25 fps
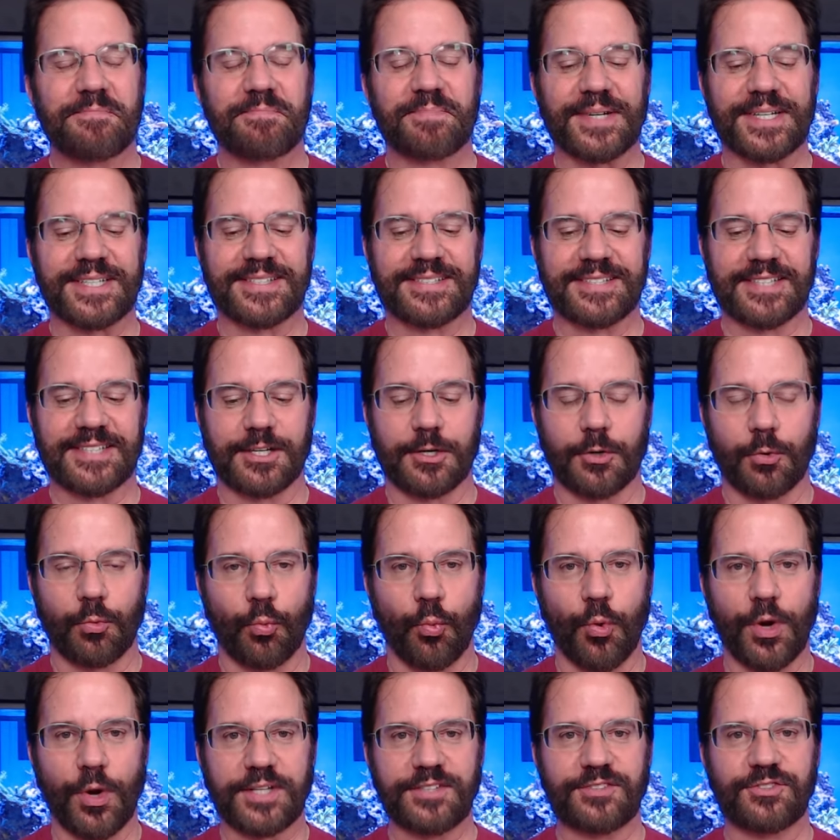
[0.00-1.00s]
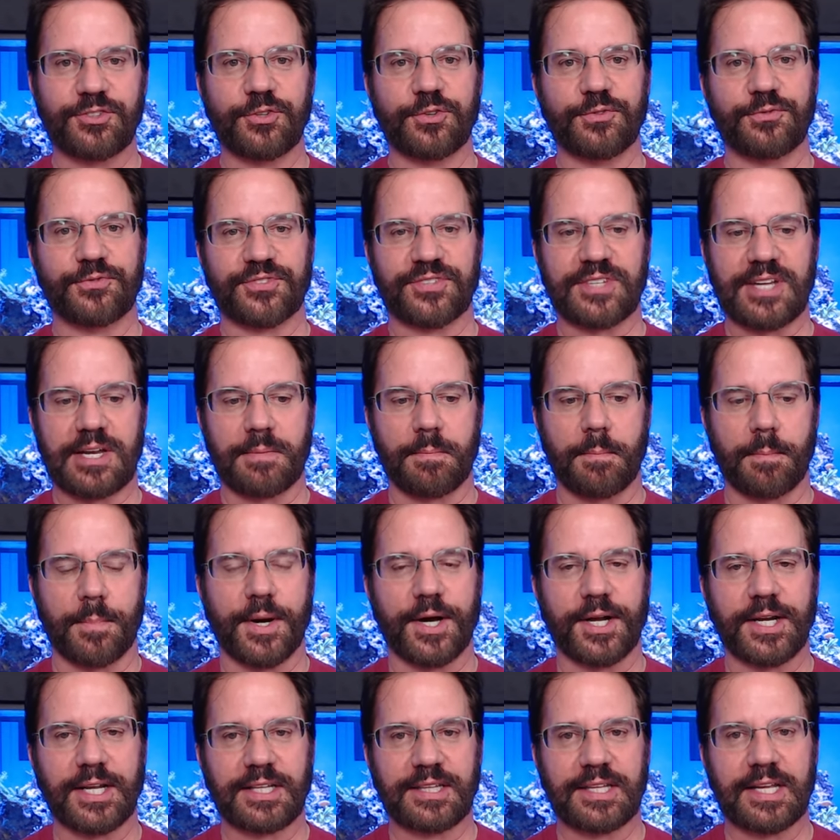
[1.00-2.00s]
But once you've sent
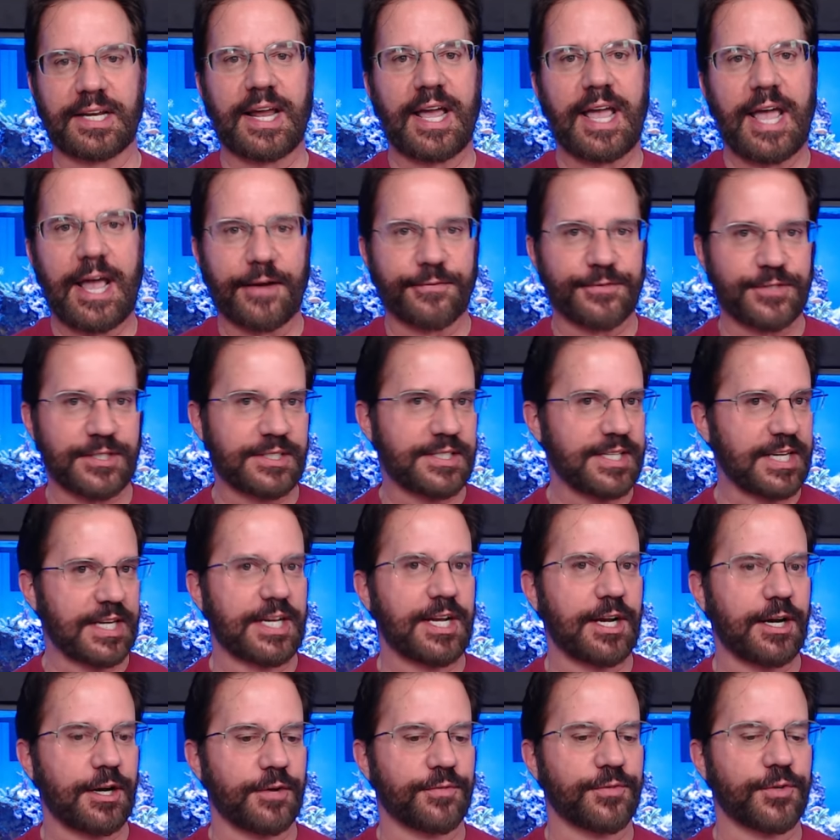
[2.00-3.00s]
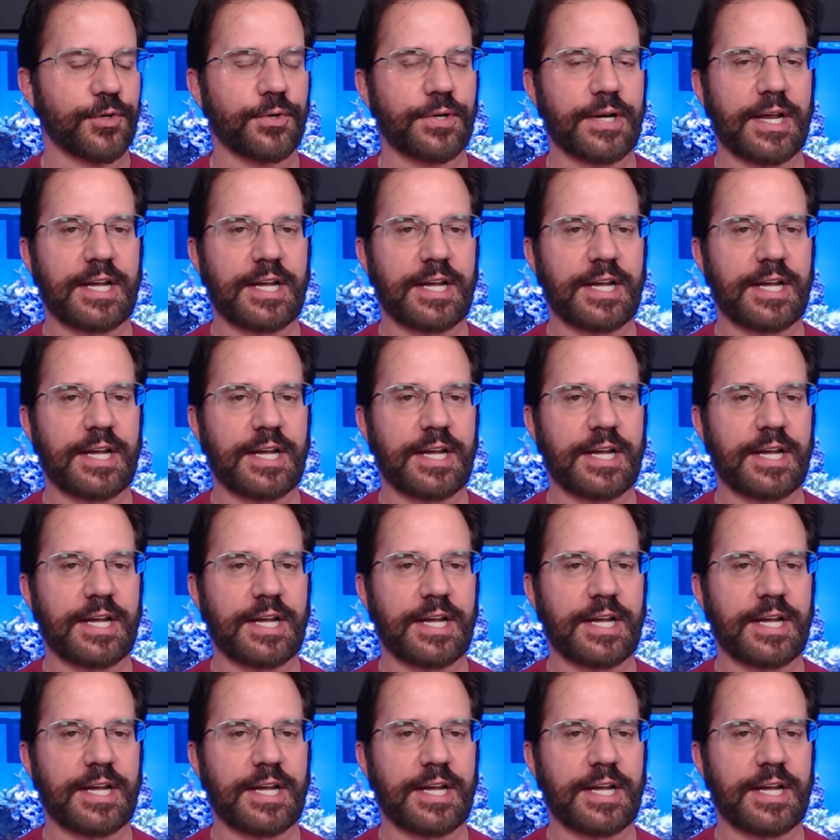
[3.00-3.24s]
money, then I have to take care of you,